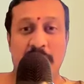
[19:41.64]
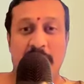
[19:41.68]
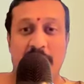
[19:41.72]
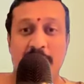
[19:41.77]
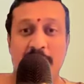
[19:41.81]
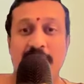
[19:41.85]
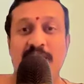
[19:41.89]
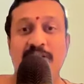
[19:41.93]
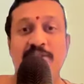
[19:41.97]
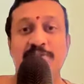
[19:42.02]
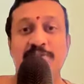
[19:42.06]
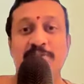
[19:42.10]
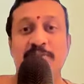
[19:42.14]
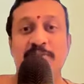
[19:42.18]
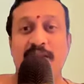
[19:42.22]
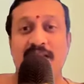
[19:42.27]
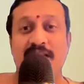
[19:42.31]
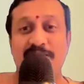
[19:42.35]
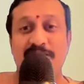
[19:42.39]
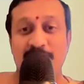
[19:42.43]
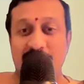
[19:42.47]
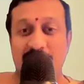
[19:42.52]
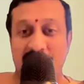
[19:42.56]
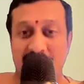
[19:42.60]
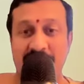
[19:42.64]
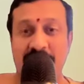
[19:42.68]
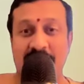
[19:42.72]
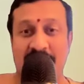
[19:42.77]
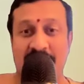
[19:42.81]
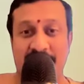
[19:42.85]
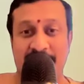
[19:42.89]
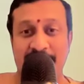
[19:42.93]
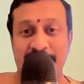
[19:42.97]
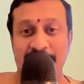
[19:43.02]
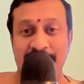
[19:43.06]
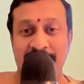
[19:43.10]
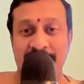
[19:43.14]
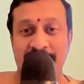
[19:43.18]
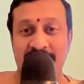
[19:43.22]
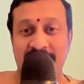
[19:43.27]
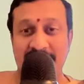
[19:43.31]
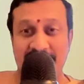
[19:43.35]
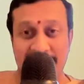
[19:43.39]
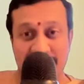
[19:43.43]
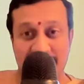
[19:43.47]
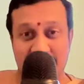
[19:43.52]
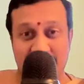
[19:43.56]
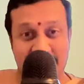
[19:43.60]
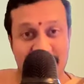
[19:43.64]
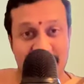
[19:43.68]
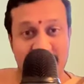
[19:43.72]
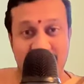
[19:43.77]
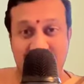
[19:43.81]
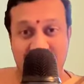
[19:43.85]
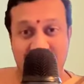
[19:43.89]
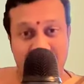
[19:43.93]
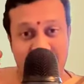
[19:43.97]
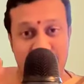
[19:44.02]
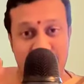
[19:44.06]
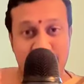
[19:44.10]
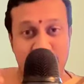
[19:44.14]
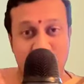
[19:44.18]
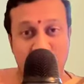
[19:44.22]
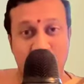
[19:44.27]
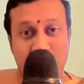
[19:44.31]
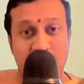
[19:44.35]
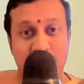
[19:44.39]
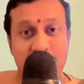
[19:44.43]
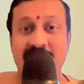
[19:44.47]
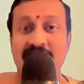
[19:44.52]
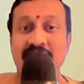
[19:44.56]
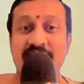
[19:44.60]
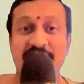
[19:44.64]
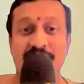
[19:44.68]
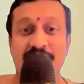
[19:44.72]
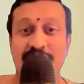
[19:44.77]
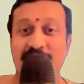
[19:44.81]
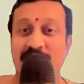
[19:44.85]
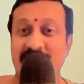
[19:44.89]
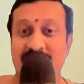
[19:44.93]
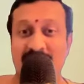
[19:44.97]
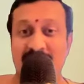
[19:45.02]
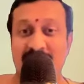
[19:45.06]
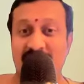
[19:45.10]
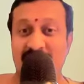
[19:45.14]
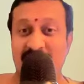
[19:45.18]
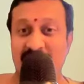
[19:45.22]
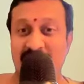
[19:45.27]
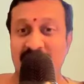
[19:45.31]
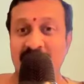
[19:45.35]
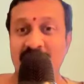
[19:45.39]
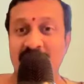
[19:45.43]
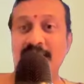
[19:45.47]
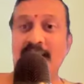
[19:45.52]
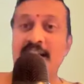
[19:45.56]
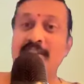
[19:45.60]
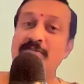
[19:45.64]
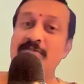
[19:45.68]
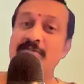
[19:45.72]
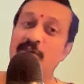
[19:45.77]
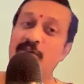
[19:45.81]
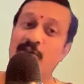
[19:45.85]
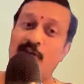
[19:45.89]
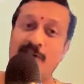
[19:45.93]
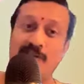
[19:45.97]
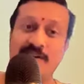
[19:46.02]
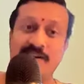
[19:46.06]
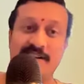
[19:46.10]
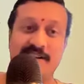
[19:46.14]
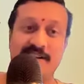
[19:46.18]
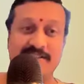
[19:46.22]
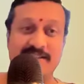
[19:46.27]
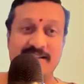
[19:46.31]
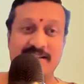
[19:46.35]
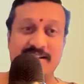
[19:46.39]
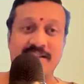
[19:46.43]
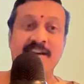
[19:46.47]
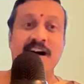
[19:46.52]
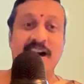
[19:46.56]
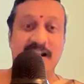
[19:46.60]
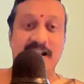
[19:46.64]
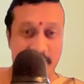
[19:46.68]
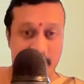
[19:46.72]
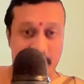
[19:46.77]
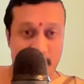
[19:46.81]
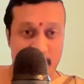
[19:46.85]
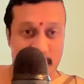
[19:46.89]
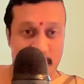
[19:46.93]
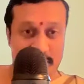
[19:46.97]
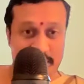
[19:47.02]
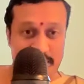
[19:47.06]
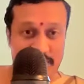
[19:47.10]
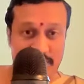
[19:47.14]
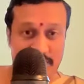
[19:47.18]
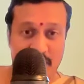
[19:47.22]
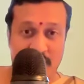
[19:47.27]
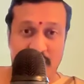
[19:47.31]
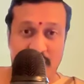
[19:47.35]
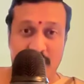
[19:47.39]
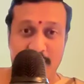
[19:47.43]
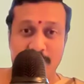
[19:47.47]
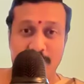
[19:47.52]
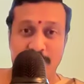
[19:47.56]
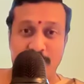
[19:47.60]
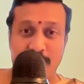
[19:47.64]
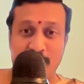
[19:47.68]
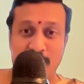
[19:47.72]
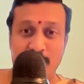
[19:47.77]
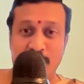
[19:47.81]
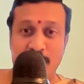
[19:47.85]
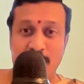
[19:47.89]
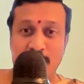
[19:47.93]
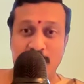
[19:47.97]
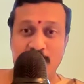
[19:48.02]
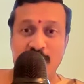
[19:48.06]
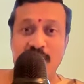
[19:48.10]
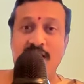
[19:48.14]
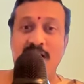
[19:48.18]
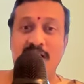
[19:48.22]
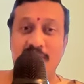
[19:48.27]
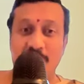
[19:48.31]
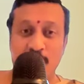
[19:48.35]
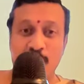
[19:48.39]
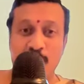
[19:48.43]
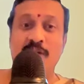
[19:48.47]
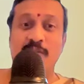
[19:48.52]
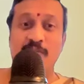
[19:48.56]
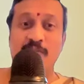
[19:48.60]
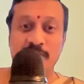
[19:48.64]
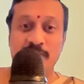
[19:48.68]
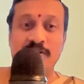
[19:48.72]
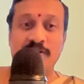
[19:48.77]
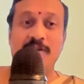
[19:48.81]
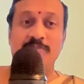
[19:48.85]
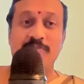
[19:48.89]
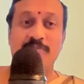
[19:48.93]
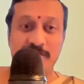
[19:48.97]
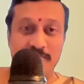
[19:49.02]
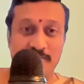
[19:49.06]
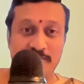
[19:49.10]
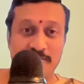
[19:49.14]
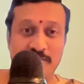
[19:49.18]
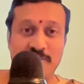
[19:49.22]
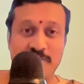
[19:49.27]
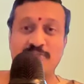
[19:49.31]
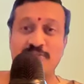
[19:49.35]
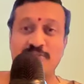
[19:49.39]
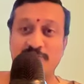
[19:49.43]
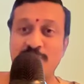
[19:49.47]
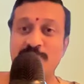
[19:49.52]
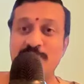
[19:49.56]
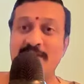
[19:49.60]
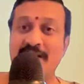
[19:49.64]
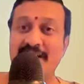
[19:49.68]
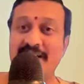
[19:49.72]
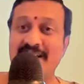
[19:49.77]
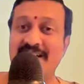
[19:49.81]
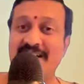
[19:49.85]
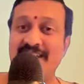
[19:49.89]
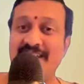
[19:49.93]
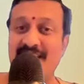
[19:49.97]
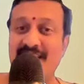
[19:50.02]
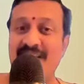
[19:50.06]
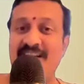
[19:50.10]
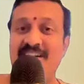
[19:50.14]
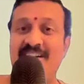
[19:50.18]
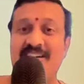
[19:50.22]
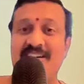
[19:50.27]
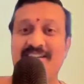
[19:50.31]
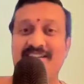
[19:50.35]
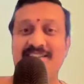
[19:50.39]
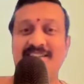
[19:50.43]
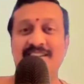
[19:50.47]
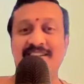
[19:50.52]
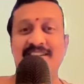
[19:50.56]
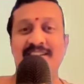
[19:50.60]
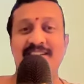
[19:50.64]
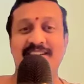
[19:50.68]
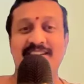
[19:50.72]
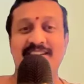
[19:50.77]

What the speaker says: Parameshwara's Varna is mentioned in so many different colors. And we have already seen Asau Yastamro Aruna Uta Babhrusu Mangalaha.